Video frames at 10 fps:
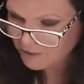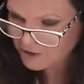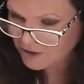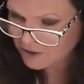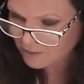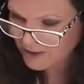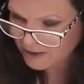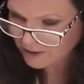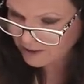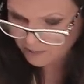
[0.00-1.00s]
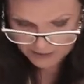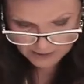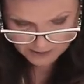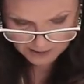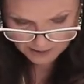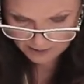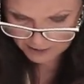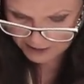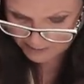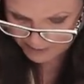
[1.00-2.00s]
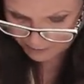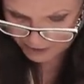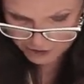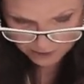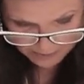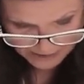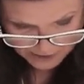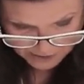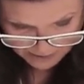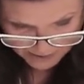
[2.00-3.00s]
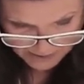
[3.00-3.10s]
Okay, I'm just gonna wet it a little bit again. I keep my brush nearby to do